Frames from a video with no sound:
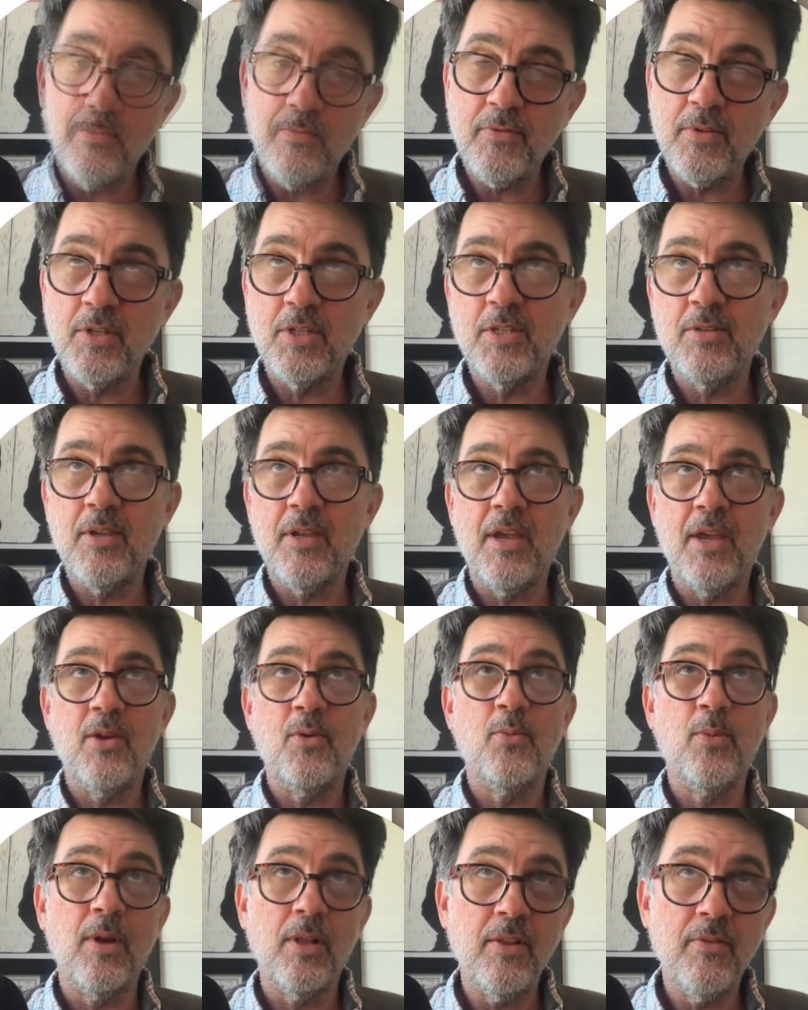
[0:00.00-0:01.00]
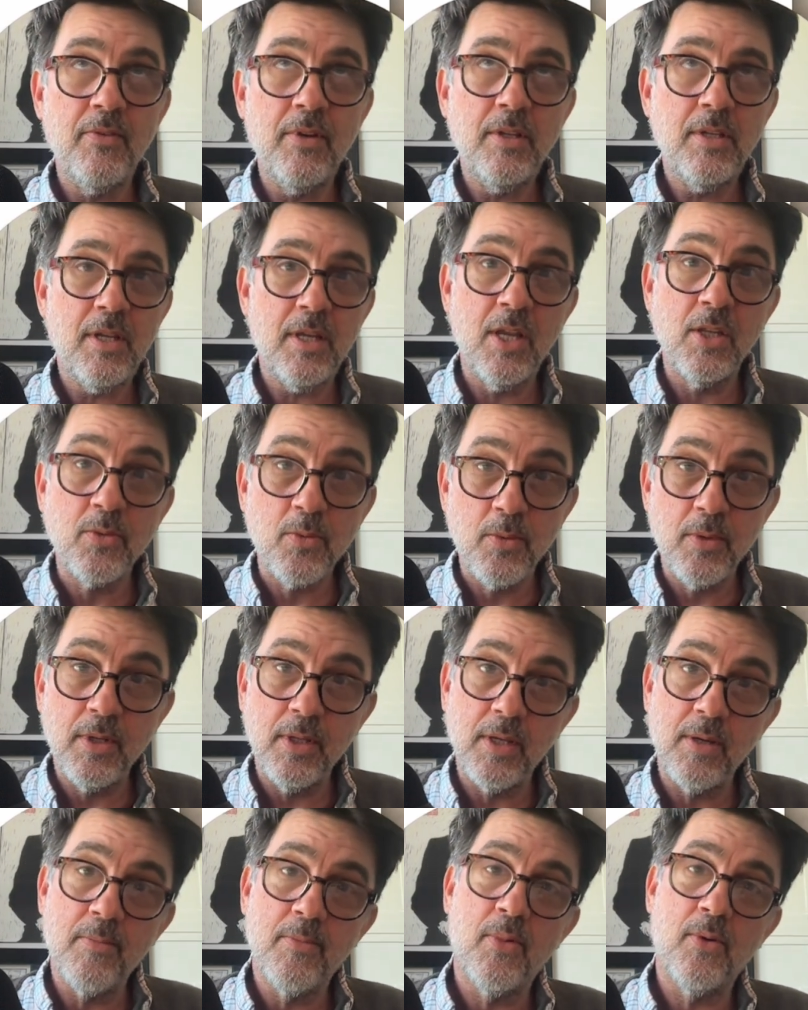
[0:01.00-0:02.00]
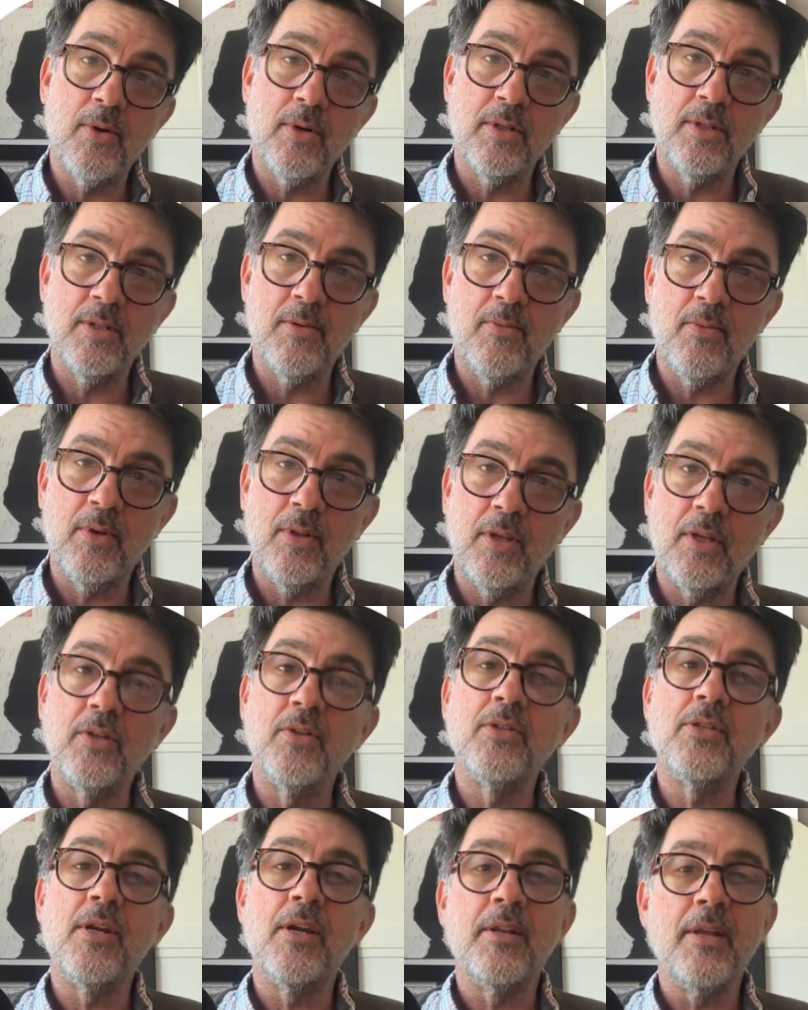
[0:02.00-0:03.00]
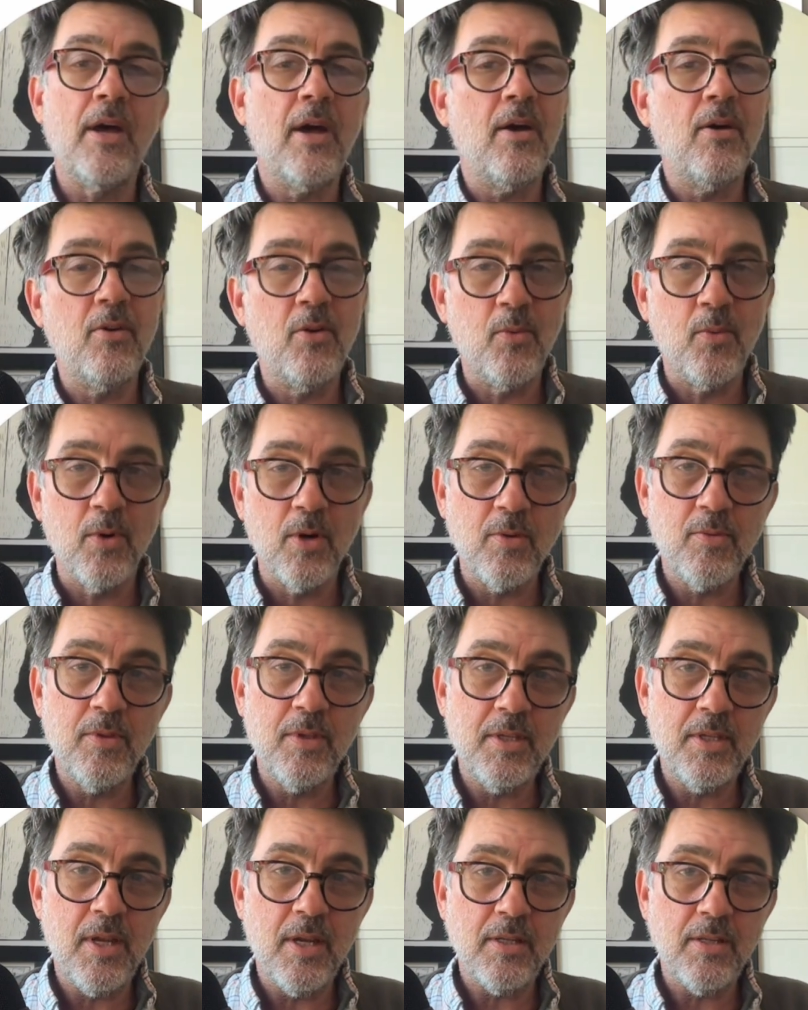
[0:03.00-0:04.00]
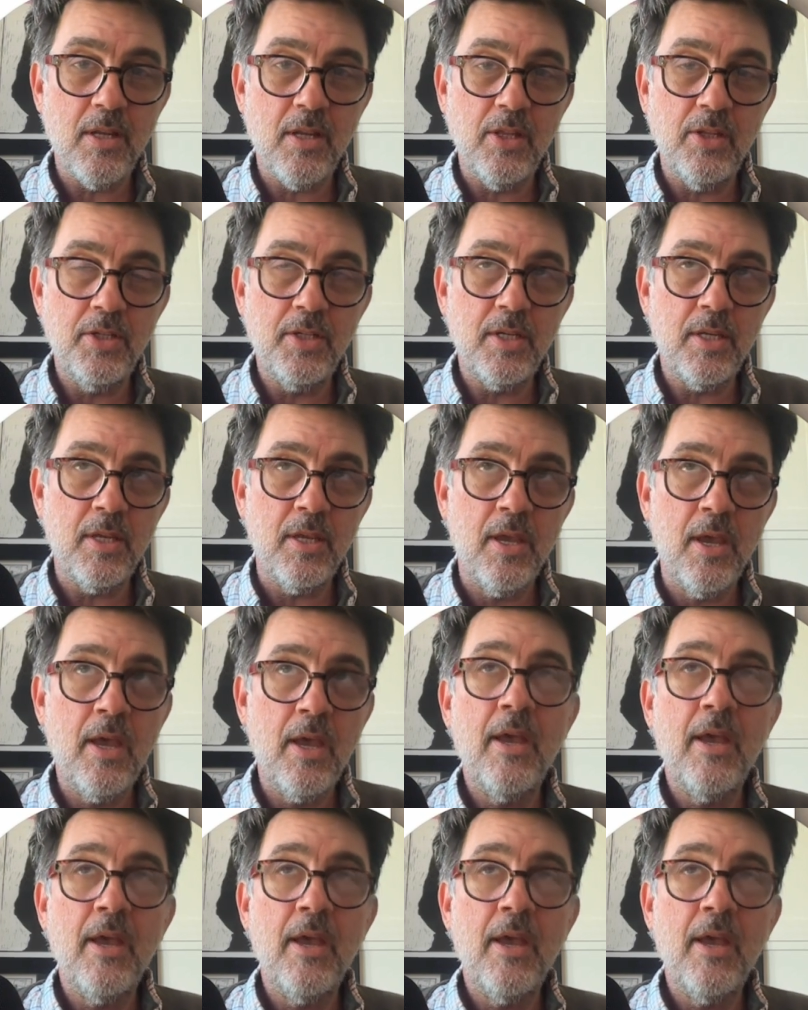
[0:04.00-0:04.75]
To stay relevant, it's really important to really understand how to work with the technology,